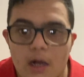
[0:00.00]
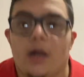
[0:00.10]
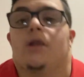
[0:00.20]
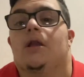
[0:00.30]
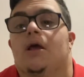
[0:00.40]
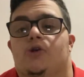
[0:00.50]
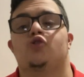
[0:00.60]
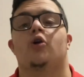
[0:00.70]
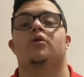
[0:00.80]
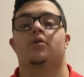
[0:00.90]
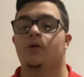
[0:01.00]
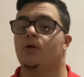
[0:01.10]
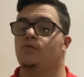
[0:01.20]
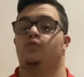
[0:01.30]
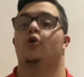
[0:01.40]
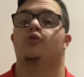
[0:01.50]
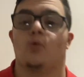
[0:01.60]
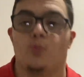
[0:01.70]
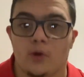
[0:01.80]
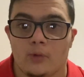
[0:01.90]
lit song, not the
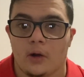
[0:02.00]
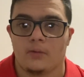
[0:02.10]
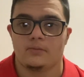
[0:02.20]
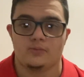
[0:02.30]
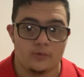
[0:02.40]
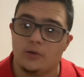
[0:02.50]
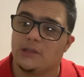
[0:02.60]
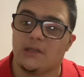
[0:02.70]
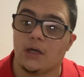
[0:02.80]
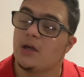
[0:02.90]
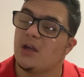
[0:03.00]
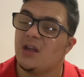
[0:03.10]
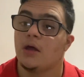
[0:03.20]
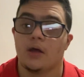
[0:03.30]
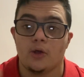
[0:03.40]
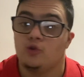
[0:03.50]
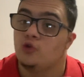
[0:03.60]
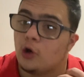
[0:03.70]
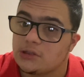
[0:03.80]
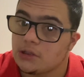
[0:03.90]
warm up. It's
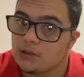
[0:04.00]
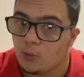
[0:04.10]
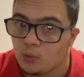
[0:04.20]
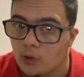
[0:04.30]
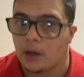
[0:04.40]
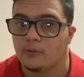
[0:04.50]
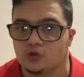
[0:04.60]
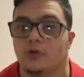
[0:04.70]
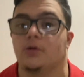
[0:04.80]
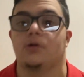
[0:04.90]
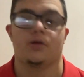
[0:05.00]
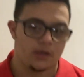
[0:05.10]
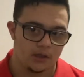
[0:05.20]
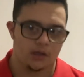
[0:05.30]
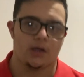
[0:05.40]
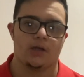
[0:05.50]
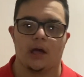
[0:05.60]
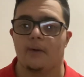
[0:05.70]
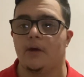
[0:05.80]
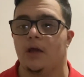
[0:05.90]
not the warm up song. You know
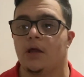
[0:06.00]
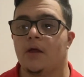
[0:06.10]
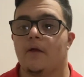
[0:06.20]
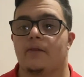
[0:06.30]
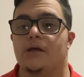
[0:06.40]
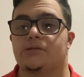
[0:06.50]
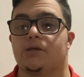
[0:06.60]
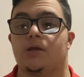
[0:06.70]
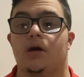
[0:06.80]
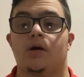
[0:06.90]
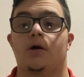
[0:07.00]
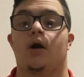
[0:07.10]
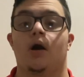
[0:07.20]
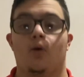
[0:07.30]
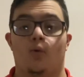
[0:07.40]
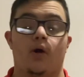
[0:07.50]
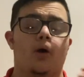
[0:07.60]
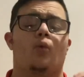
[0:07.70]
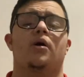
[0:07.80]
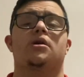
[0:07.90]
what I mean? This is like,
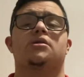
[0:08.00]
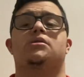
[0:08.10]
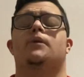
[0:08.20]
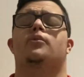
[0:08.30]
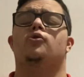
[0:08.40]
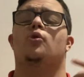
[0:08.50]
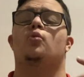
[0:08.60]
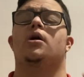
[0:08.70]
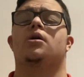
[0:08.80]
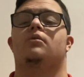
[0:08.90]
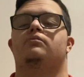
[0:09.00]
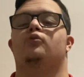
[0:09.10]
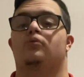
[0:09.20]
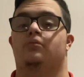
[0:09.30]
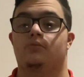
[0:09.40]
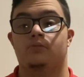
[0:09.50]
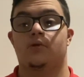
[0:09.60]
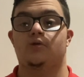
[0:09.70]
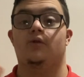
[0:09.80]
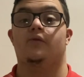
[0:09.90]
when you sleep, you wake up. Boom.
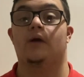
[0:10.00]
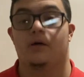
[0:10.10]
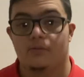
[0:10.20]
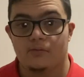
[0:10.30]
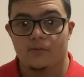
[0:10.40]
You're there.